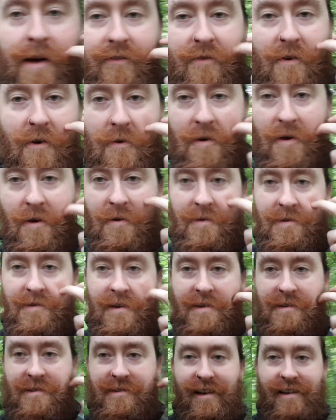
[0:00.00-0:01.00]
Frodo
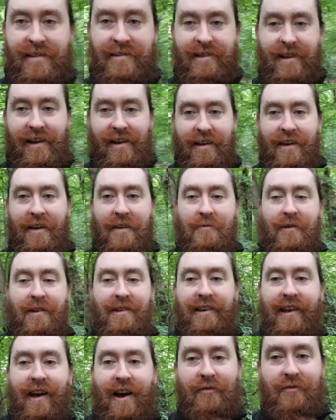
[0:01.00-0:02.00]
says like, "We need
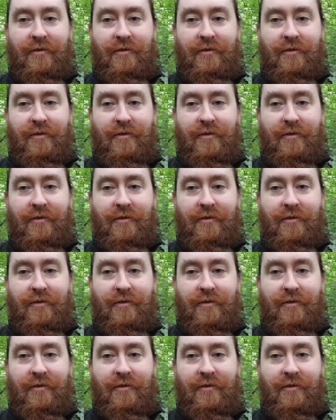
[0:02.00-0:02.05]
to get off the